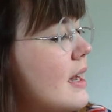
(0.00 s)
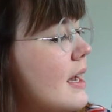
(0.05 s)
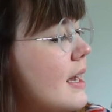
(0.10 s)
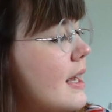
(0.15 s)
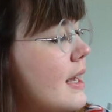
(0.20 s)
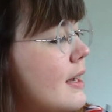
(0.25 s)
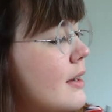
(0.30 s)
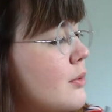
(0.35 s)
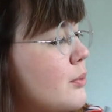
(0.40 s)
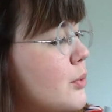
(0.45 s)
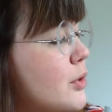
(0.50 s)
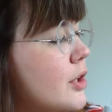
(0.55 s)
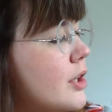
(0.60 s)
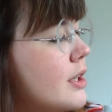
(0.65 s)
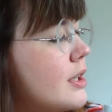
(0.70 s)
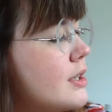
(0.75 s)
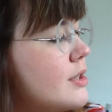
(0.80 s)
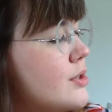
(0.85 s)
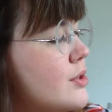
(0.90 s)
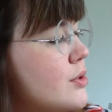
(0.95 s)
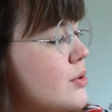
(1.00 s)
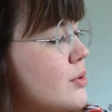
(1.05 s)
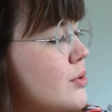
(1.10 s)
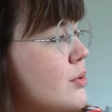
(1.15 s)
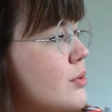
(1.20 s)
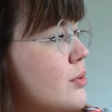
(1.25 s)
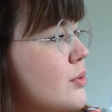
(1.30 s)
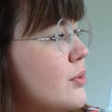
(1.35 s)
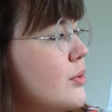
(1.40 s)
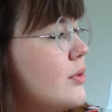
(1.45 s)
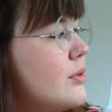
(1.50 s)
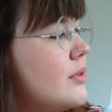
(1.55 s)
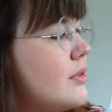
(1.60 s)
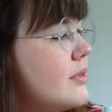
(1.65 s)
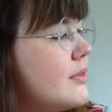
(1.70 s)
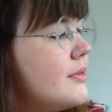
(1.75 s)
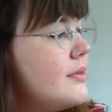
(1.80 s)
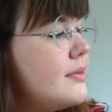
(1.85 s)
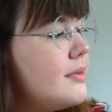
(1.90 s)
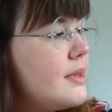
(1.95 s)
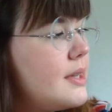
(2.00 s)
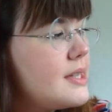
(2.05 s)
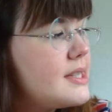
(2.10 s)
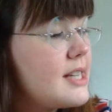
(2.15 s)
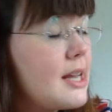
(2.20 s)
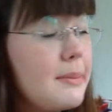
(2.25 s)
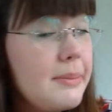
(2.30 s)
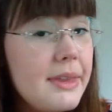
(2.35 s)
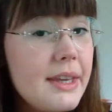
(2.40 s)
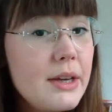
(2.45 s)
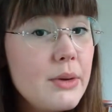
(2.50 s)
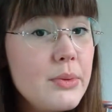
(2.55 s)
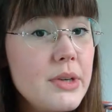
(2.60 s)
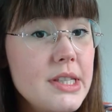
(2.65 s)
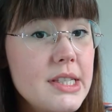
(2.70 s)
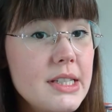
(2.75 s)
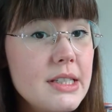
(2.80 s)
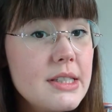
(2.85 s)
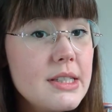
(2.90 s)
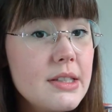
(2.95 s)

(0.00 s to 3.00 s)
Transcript: And we're gonna do the same thing we did